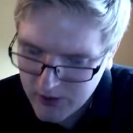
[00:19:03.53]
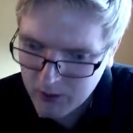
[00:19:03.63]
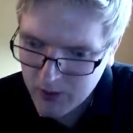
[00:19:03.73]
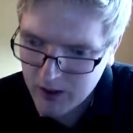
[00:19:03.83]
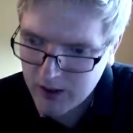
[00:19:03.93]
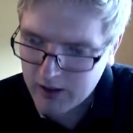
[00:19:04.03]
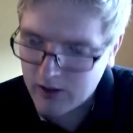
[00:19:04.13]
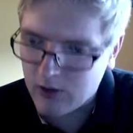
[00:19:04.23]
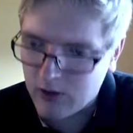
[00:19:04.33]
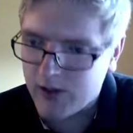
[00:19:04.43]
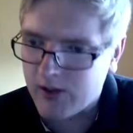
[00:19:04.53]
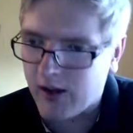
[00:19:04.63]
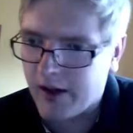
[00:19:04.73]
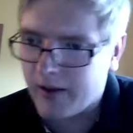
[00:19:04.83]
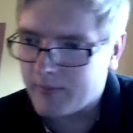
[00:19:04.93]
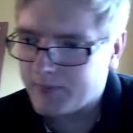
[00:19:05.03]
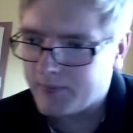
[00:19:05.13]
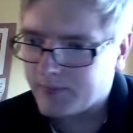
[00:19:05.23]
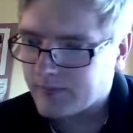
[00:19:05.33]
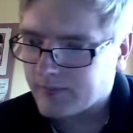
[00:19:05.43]
play I did notice that
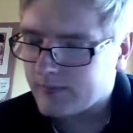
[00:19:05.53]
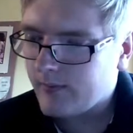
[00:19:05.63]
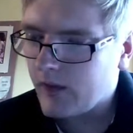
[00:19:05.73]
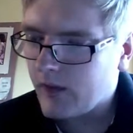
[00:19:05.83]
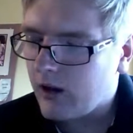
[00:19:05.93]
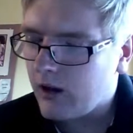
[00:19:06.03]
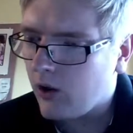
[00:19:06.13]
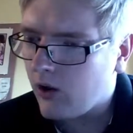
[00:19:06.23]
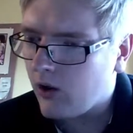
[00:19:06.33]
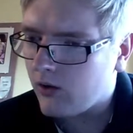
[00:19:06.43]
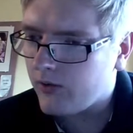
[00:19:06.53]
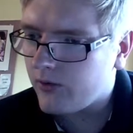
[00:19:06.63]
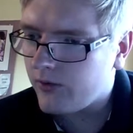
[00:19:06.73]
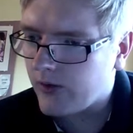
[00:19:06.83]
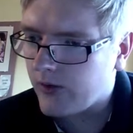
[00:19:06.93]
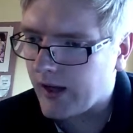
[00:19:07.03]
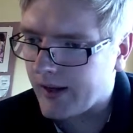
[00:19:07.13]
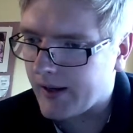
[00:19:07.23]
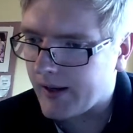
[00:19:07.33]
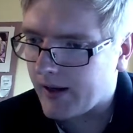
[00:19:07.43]
a lot of
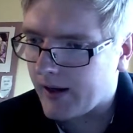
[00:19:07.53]
there